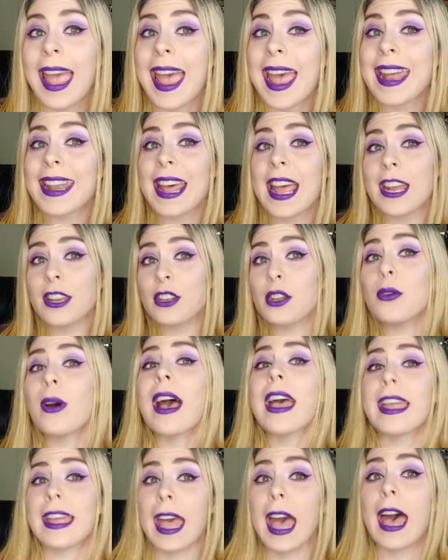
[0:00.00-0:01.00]
And I knew
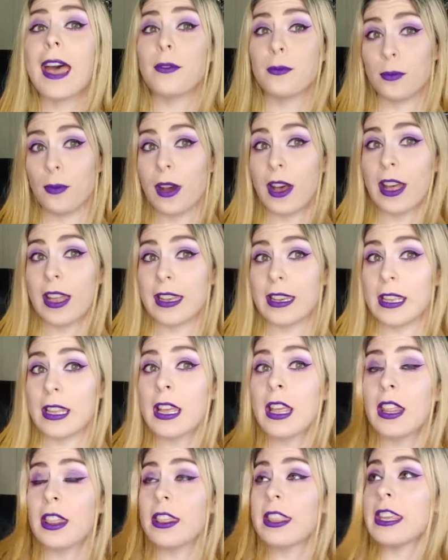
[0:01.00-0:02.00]
I had
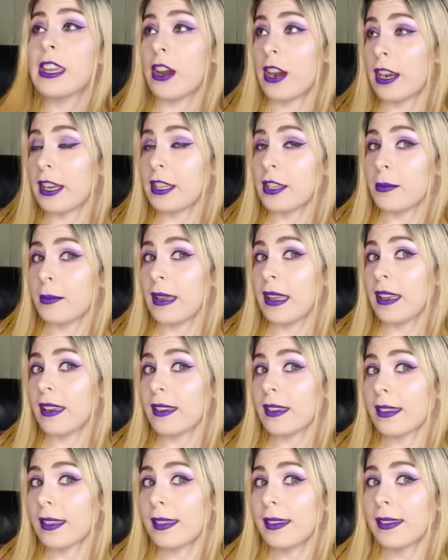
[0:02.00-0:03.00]
won the
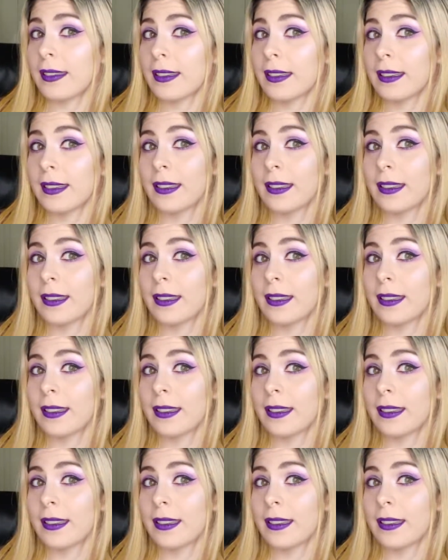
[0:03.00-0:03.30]
argument.